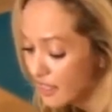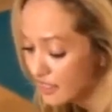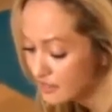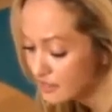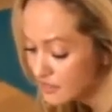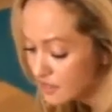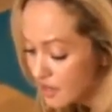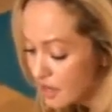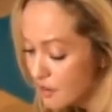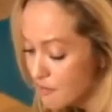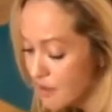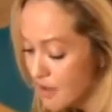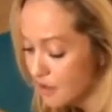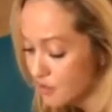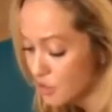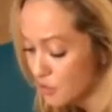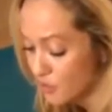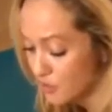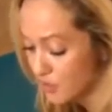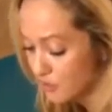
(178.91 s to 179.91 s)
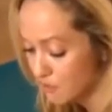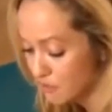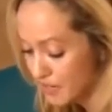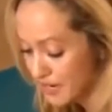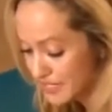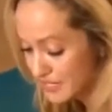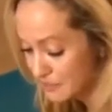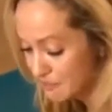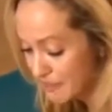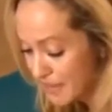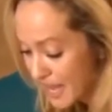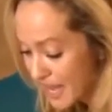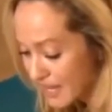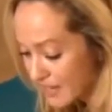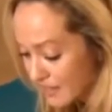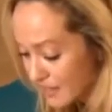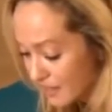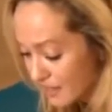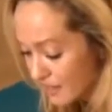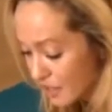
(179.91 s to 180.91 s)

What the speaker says: Then to come out, you wanna press back,